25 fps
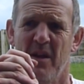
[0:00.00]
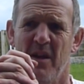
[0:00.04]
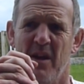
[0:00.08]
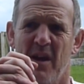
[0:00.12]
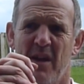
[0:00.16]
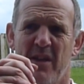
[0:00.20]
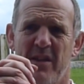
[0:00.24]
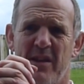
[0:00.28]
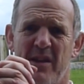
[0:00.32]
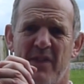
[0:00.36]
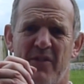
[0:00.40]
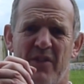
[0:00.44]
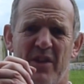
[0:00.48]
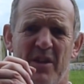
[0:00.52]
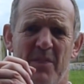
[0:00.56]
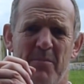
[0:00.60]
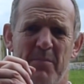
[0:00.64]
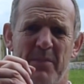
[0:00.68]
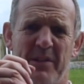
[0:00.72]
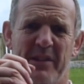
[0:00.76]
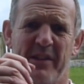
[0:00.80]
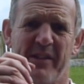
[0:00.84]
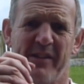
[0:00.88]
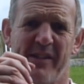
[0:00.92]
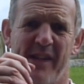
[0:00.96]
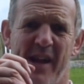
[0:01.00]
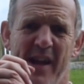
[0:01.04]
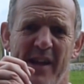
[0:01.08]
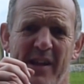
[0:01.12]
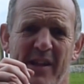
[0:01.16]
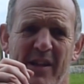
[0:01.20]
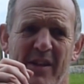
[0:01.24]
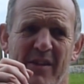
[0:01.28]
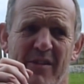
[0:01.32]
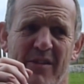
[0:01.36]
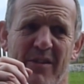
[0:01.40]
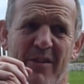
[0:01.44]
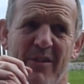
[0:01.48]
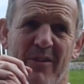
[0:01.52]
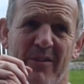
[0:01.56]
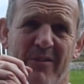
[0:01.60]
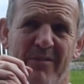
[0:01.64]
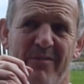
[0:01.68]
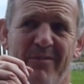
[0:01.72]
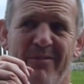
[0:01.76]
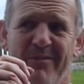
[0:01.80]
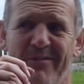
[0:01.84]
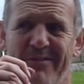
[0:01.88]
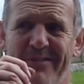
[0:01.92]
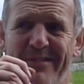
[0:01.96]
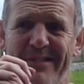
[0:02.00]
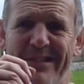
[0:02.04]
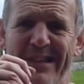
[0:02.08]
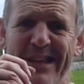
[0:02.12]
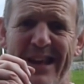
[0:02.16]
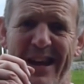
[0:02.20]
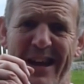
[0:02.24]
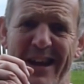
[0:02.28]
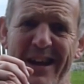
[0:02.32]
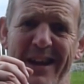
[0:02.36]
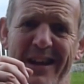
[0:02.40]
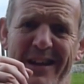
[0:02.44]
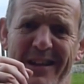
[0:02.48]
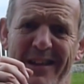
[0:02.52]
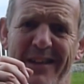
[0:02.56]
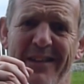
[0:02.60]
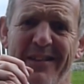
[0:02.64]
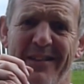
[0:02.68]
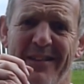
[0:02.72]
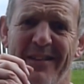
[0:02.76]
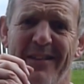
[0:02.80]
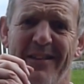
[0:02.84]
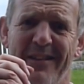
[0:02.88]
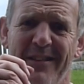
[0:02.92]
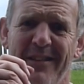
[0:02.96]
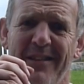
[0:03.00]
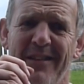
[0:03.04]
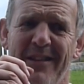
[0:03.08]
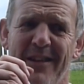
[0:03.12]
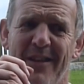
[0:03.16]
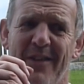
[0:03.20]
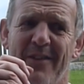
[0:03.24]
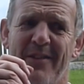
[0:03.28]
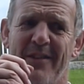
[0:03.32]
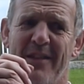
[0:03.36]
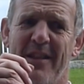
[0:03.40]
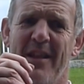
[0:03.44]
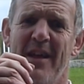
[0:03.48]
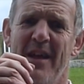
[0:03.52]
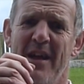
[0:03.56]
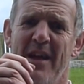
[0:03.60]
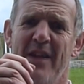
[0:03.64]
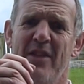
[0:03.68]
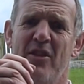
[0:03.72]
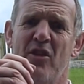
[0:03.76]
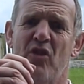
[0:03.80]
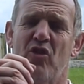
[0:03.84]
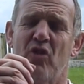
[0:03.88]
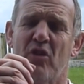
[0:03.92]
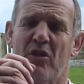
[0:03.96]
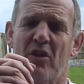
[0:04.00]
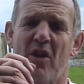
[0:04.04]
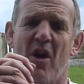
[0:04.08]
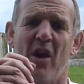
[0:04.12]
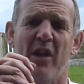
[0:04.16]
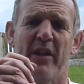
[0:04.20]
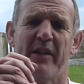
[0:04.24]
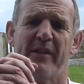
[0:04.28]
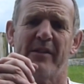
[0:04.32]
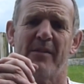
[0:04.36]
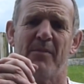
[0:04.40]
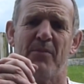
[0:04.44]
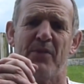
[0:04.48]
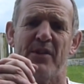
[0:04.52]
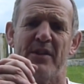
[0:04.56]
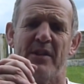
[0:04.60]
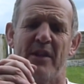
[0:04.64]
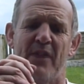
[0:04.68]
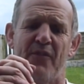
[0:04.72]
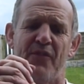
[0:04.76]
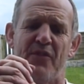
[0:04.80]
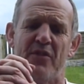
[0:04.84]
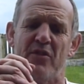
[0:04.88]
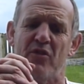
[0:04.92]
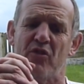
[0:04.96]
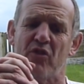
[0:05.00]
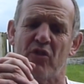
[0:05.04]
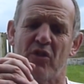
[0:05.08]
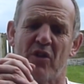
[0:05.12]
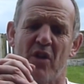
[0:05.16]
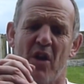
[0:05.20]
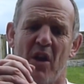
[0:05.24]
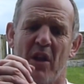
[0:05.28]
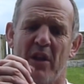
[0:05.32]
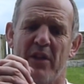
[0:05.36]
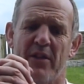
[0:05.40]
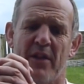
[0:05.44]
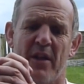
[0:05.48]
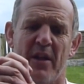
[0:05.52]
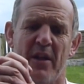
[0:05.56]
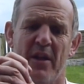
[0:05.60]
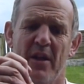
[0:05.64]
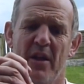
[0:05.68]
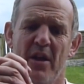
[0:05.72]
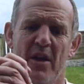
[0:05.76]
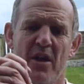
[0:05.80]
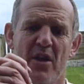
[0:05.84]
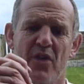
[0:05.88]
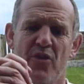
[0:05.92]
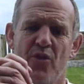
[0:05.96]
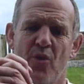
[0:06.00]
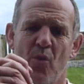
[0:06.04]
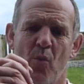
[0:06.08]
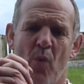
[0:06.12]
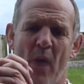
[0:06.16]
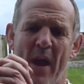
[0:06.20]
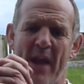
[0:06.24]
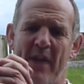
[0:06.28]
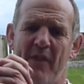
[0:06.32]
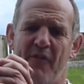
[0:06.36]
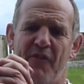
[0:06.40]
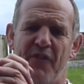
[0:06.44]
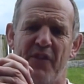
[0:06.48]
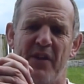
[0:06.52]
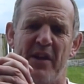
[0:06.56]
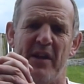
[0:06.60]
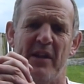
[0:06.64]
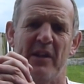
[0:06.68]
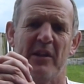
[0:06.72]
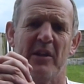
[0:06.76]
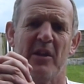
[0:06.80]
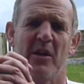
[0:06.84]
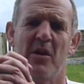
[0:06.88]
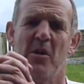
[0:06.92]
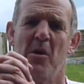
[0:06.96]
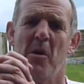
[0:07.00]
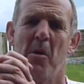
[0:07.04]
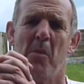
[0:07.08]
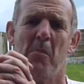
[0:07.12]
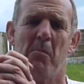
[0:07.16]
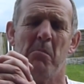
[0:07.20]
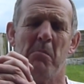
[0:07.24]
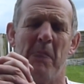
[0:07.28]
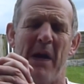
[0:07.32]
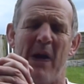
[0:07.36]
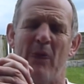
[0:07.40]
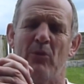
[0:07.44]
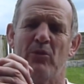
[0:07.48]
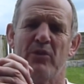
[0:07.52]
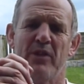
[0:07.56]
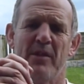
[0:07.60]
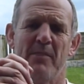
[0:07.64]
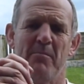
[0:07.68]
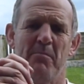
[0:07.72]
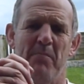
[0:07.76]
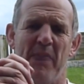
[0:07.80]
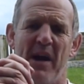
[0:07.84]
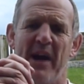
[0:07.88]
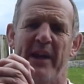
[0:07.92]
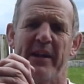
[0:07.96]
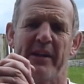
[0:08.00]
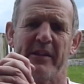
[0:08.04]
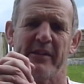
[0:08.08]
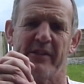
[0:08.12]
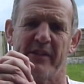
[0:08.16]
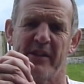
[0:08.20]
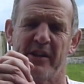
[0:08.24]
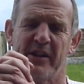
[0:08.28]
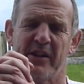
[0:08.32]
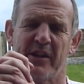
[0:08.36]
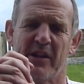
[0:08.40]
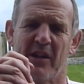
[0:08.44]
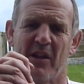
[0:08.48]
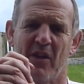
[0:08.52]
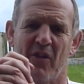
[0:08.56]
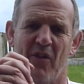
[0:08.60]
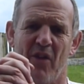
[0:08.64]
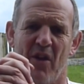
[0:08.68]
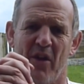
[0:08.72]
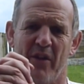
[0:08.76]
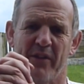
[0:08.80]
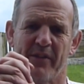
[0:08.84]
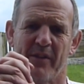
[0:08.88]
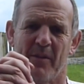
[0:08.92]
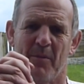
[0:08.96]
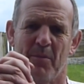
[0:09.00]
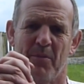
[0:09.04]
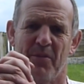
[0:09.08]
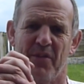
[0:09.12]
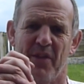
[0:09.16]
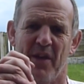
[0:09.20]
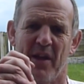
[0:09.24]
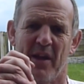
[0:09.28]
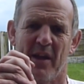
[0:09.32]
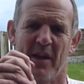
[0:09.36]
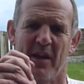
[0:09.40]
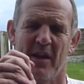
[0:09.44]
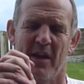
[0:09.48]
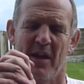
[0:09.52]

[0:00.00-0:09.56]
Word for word: I think if you're going to build a cycle route, yeah, you, you, know, they should call it something different. They should call it the, the Wakefield Mountain Bike Circular or something.